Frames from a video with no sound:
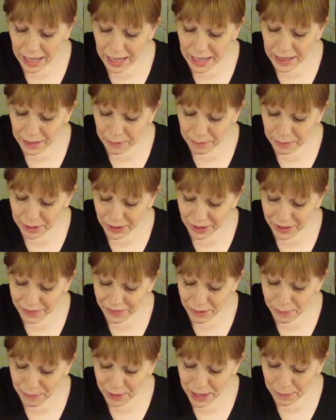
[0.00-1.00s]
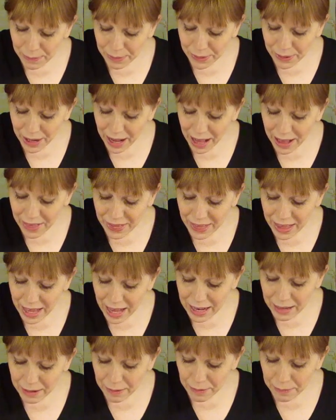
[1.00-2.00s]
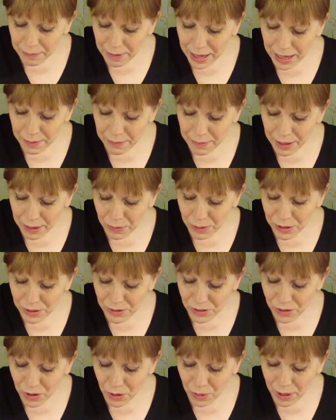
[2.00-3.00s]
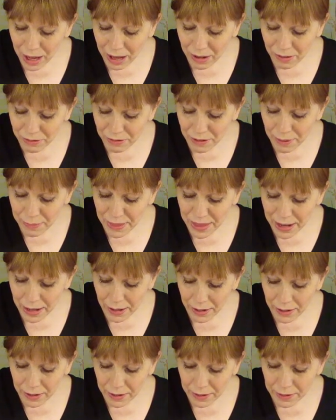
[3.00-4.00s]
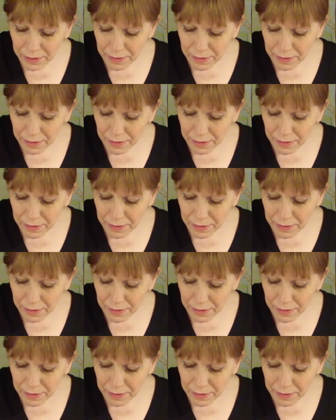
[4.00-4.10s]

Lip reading: in the middle of the paper and then make my words go out from there.